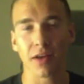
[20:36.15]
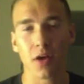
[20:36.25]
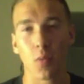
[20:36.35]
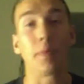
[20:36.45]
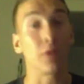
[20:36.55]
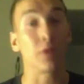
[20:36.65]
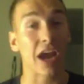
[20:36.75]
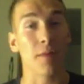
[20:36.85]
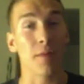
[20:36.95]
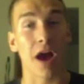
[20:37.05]
What people care
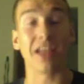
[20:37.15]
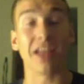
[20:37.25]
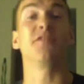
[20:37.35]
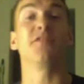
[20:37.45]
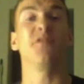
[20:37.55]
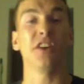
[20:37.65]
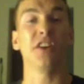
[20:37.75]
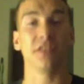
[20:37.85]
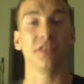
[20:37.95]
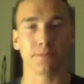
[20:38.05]
about is field
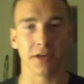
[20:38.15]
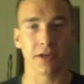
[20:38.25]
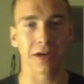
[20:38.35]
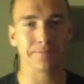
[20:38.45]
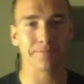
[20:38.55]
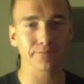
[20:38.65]
experience, right?